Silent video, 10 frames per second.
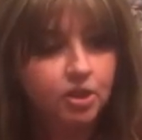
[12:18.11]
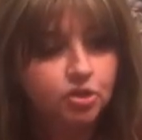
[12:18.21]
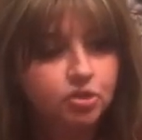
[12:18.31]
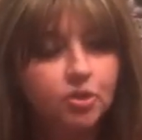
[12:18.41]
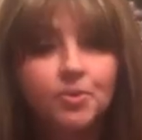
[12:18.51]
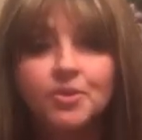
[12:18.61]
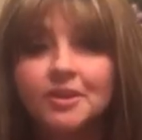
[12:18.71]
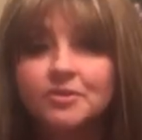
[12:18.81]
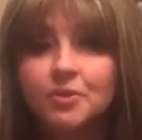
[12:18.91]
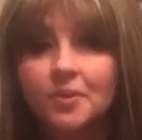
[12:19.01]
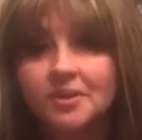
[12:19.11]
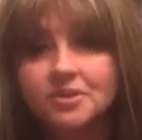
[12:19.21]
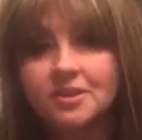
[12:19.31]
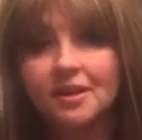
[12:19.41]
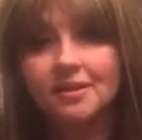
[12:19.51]
So thanks for
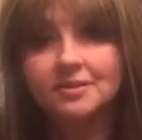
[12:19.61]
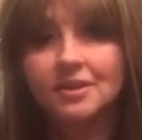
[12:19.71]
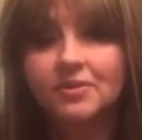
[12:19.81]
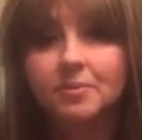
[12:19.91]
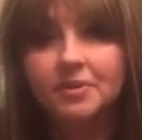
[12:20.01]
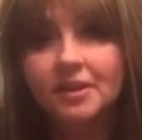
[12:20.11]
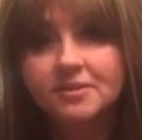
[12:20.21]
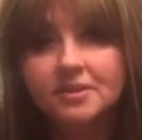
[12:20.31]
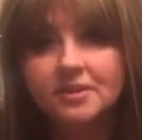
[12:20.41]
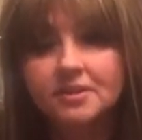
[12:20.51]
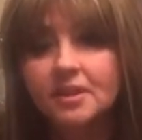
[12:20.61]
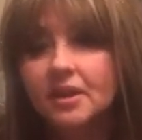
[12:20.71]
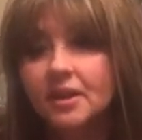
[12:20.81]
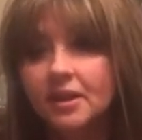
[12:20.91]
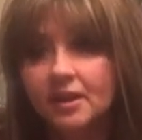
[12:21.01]
watching, guys. Have a blessed
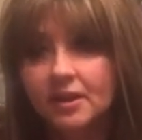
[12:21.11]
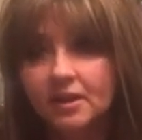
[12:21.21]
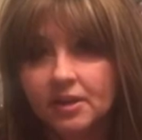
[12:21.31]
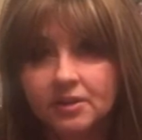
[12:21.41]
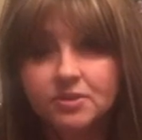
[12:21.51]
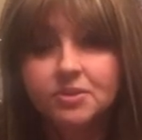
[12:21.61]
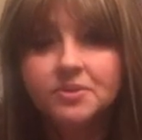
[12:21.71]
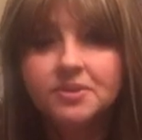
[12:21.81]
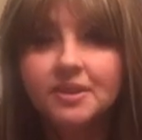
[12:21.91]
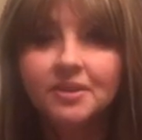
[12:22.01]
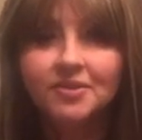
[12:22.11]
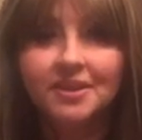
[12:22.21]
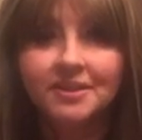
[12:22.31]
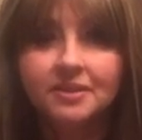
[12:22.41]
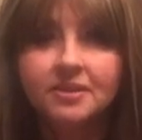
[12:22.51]
Tuesday
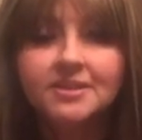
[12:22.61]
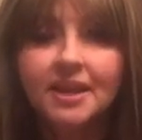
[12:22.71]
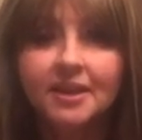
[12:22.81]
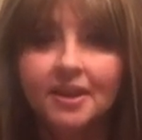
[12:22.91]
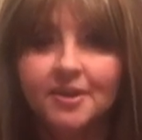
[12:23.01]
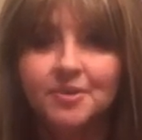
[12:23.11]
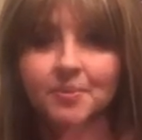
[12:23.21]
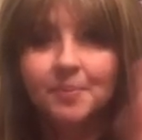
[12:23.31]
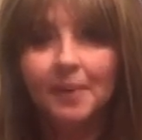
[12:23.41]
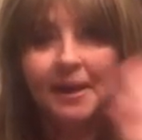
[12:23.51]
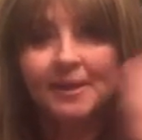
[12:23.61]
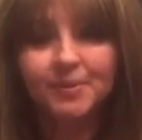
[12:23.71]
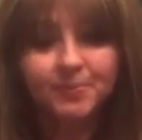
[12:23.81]
evening. Take care. Bye.